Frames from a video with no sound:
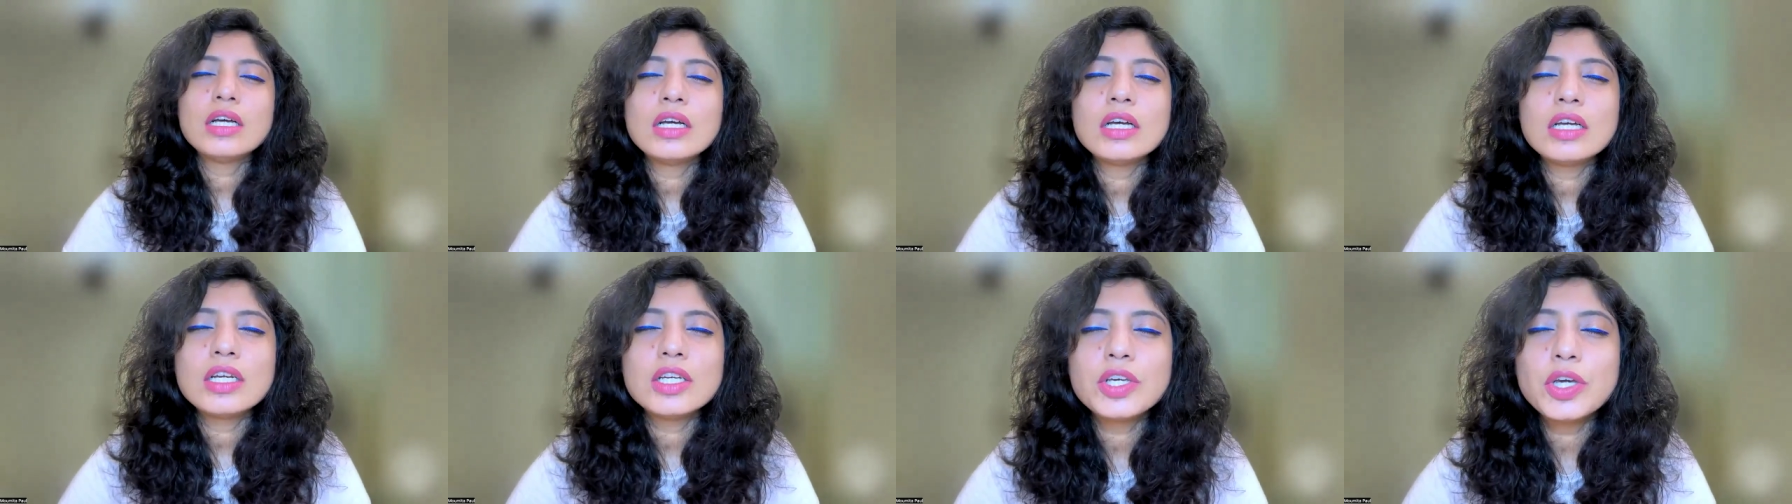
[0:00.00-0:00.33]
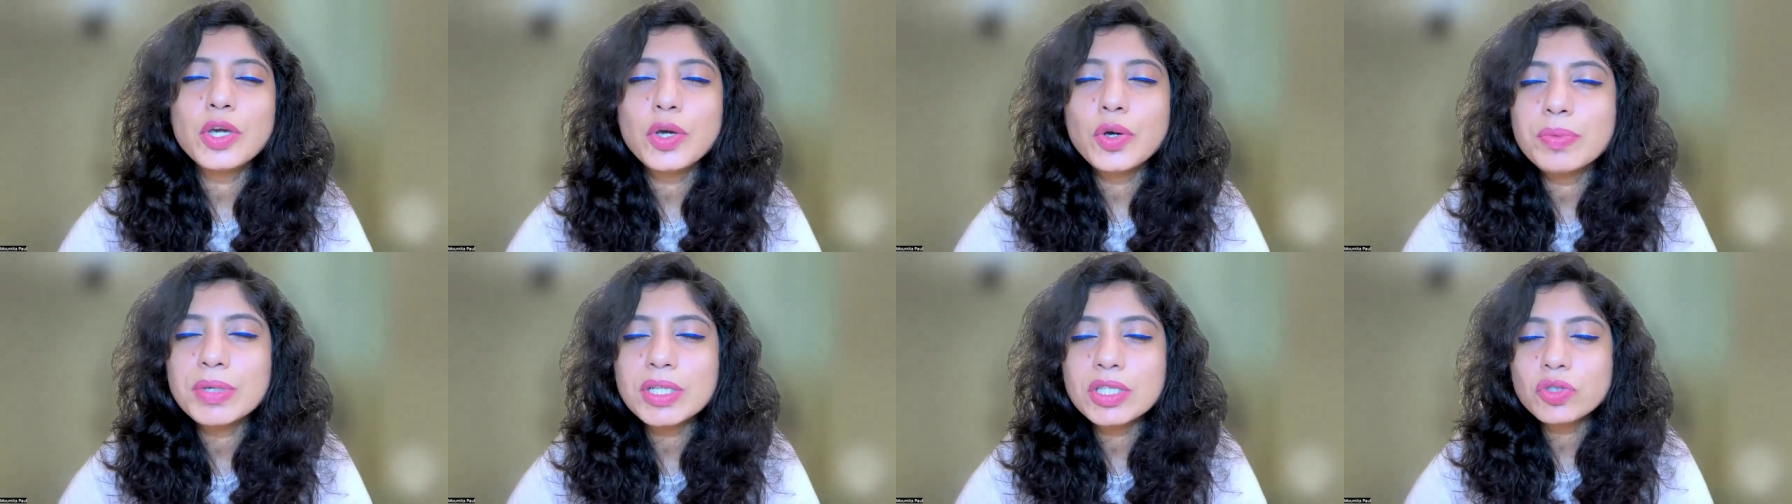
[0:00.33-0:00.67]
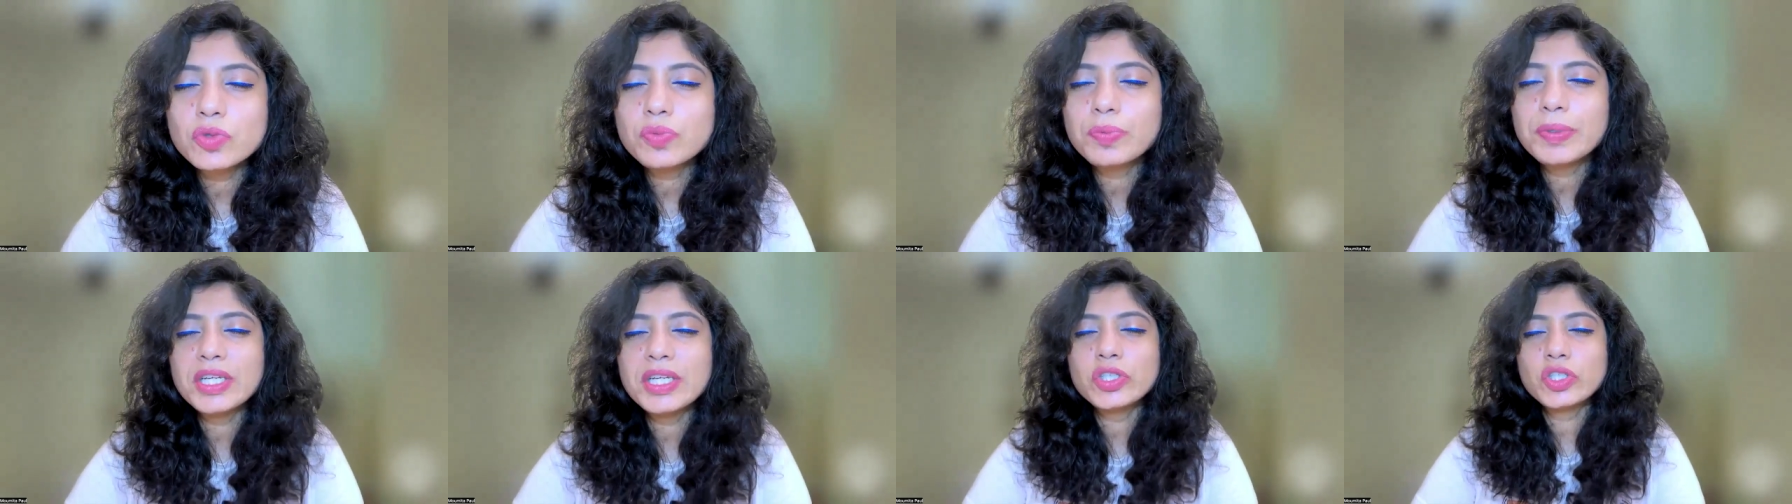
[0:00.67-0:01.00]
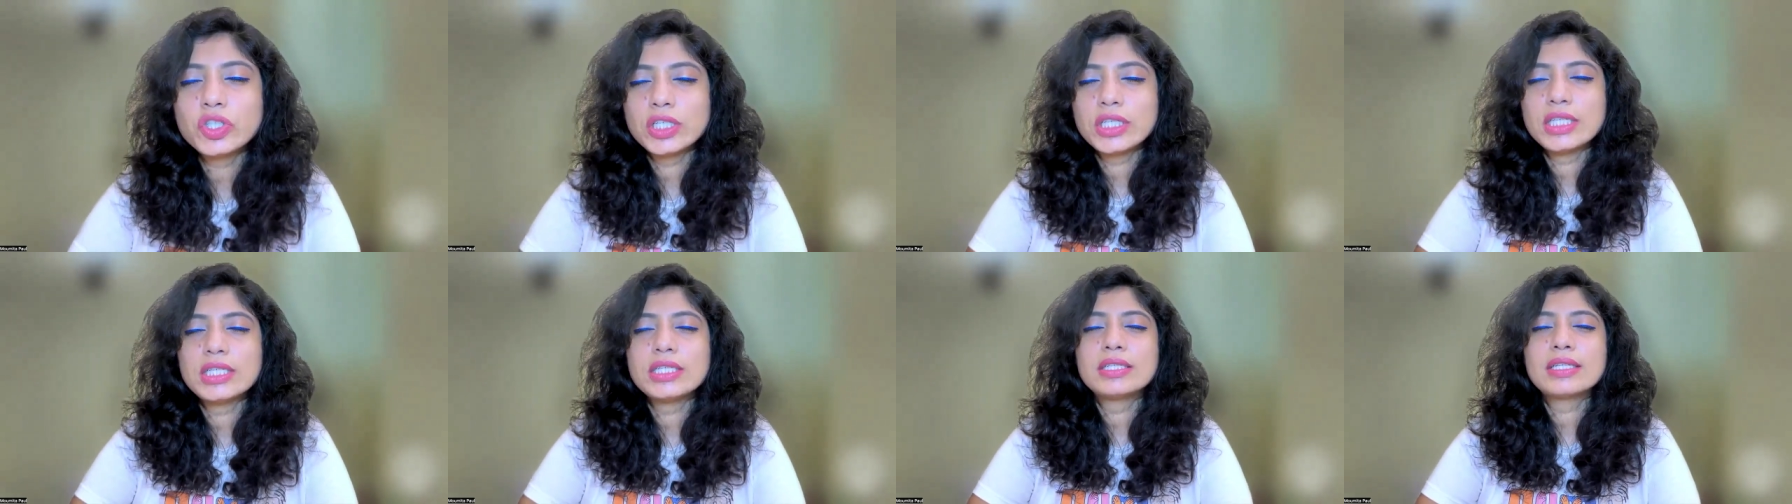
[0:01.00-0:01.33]
human
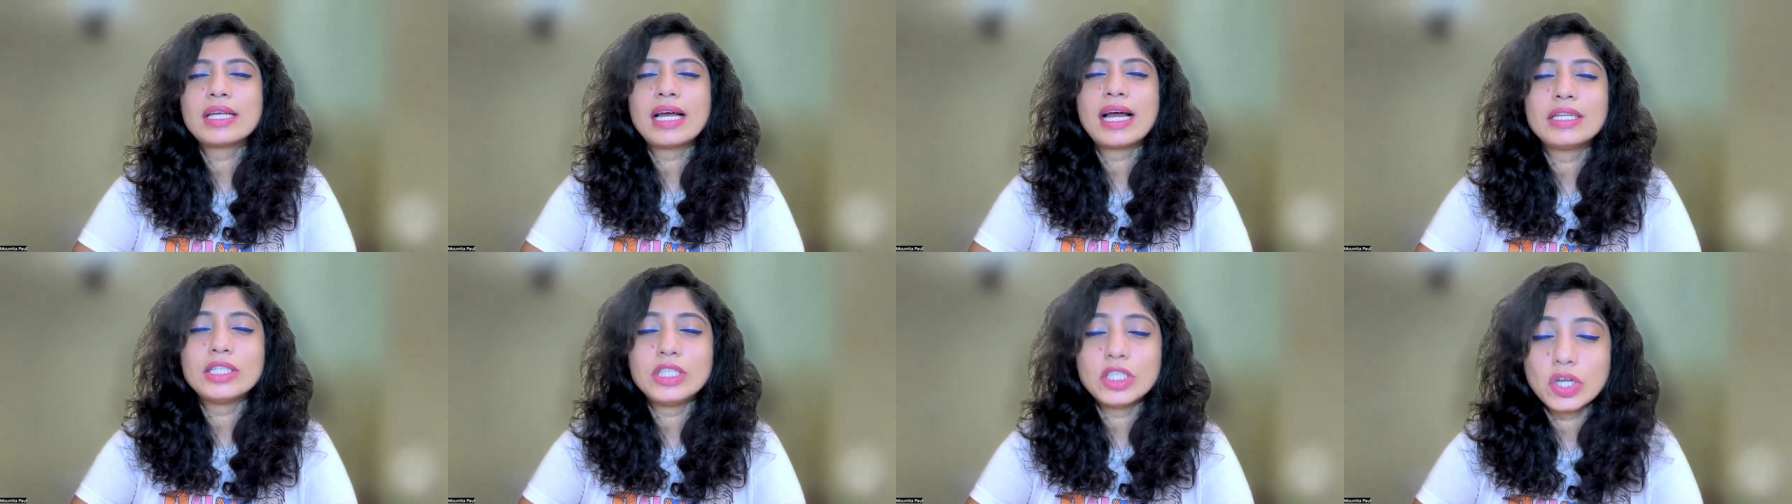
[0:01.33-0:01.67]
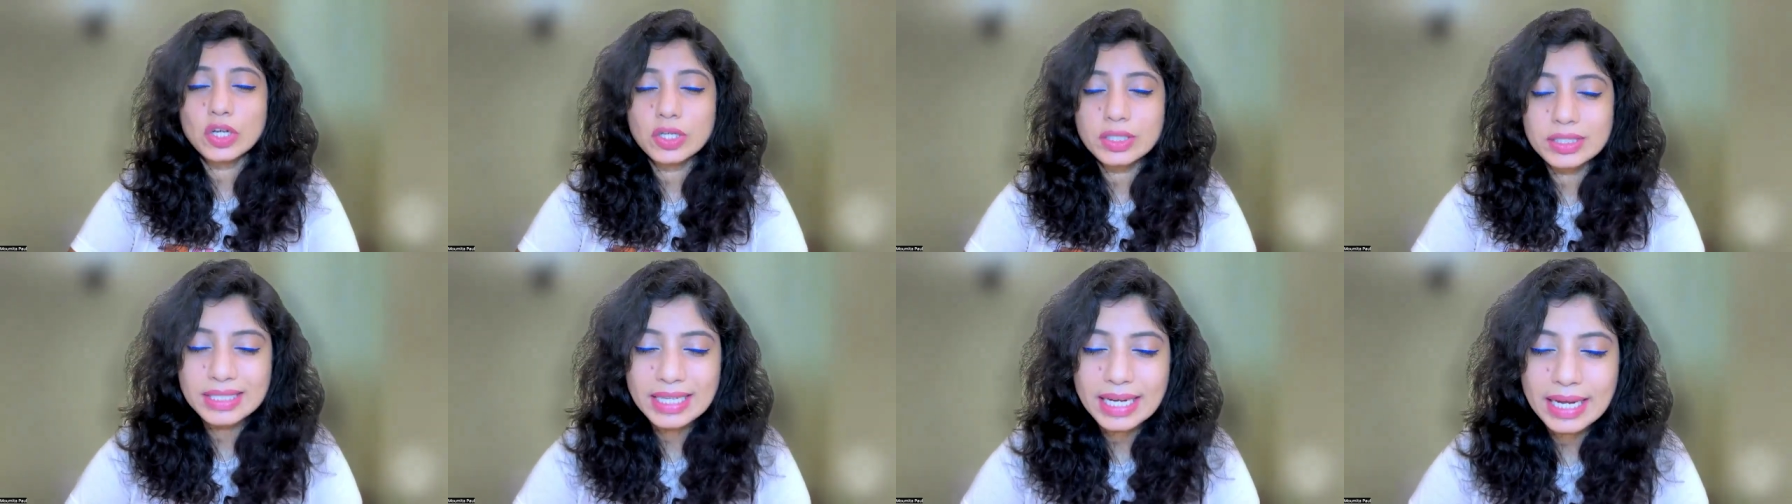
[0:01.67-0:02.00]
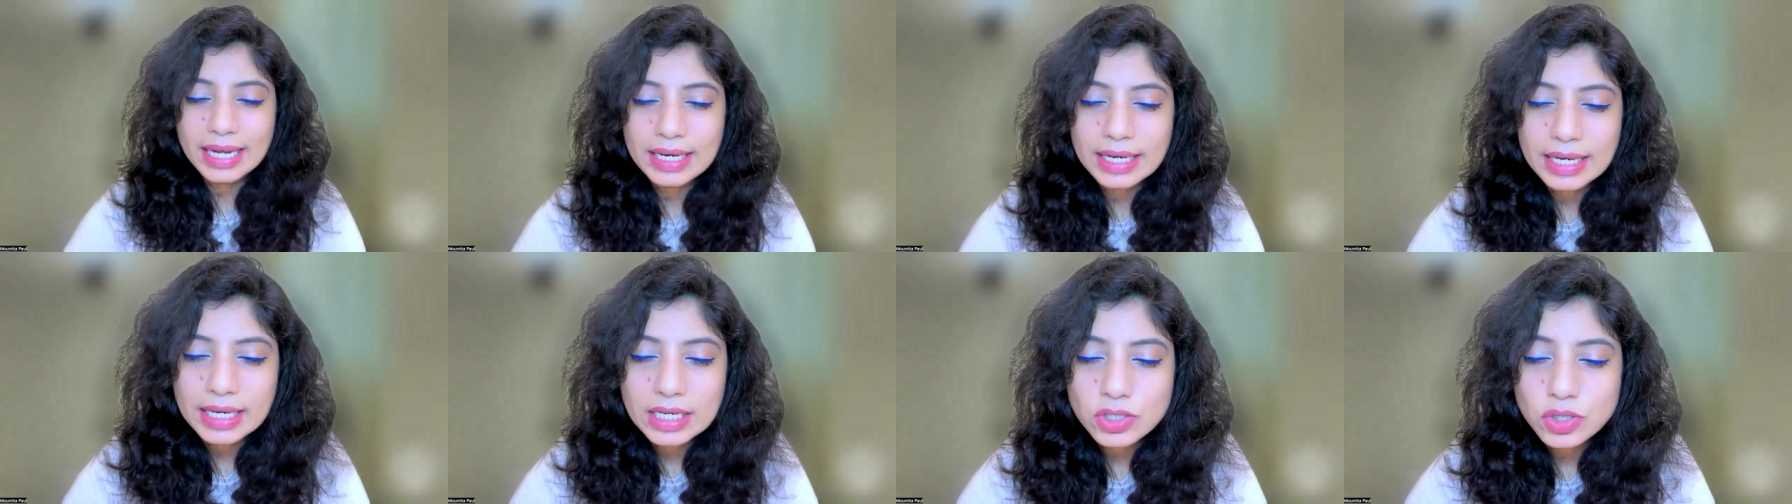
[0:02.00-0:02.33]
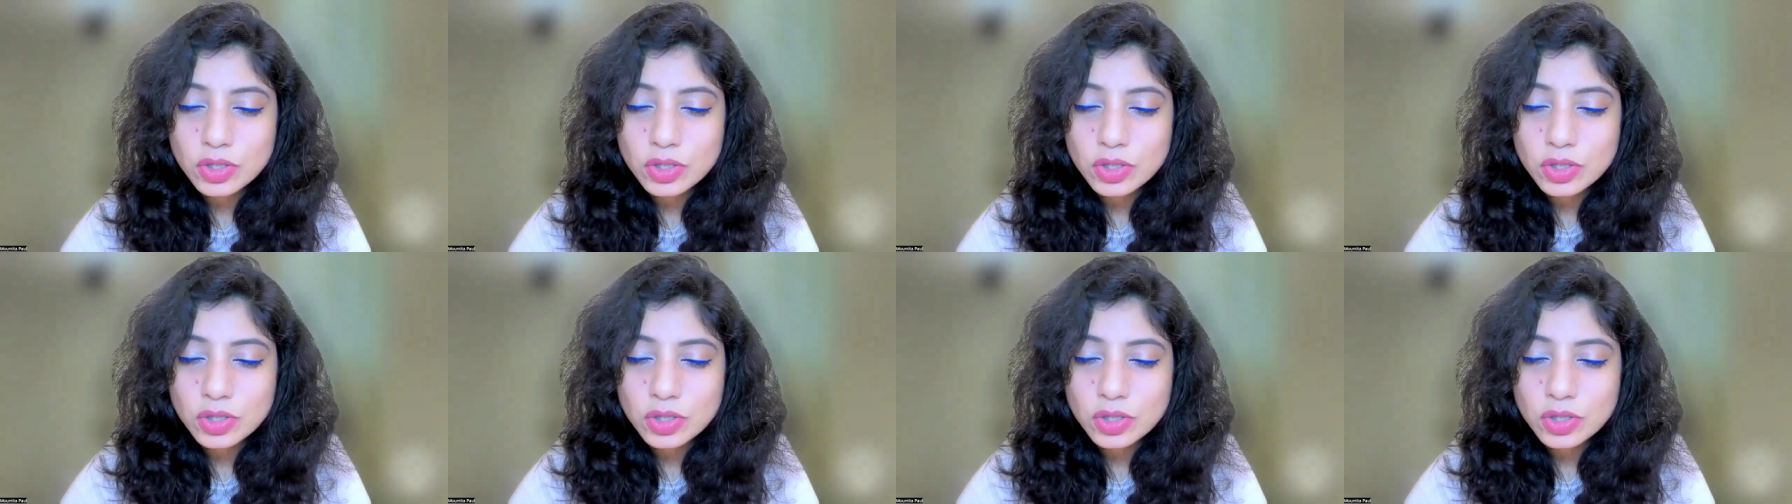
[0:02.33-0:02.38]
species and your DNA